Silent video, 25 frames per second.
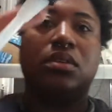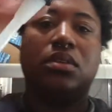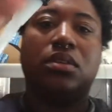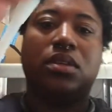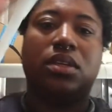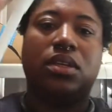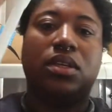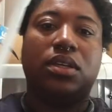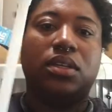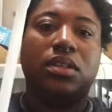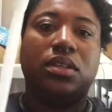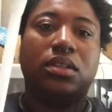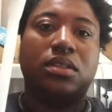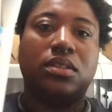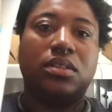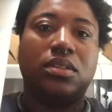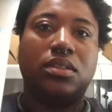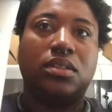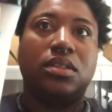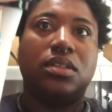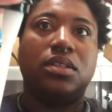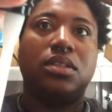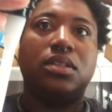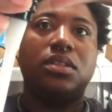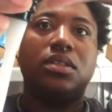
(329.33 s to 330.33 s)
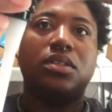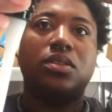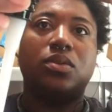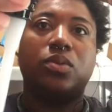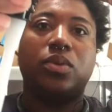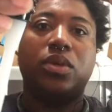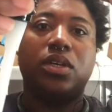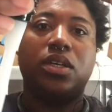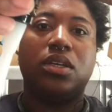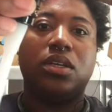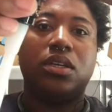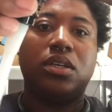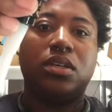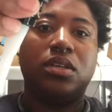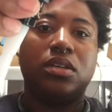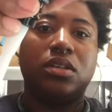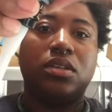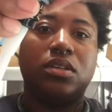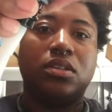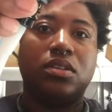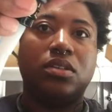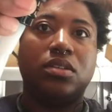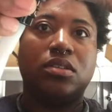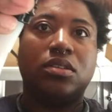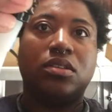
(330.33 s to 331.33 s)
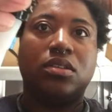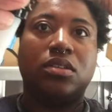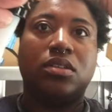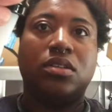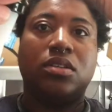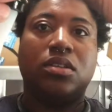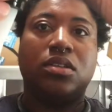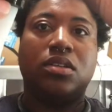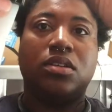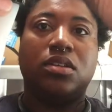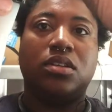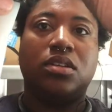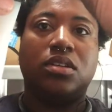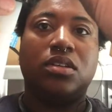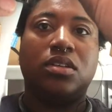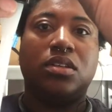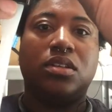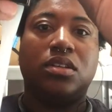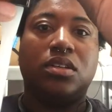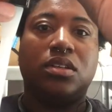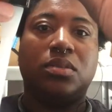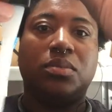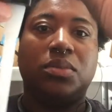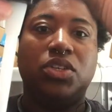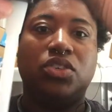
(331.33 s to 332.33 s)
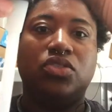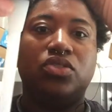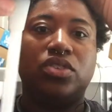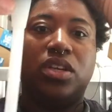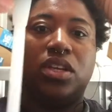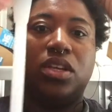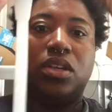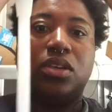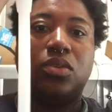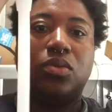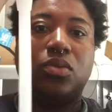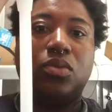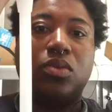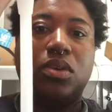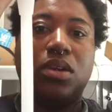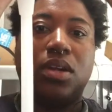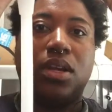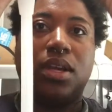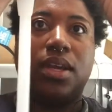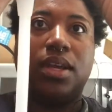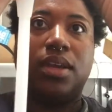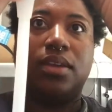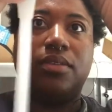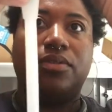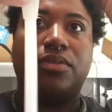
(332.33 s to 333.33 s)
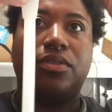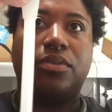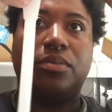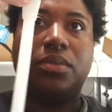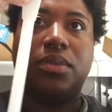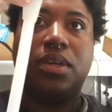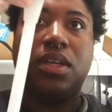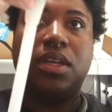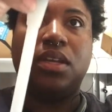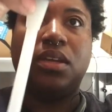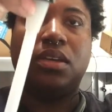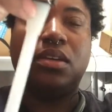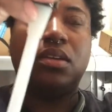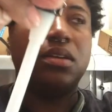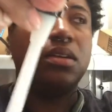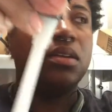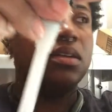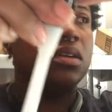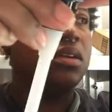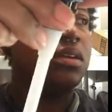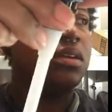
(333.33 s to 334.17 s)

Okay, so this is where you're going to be drinking the water at from there.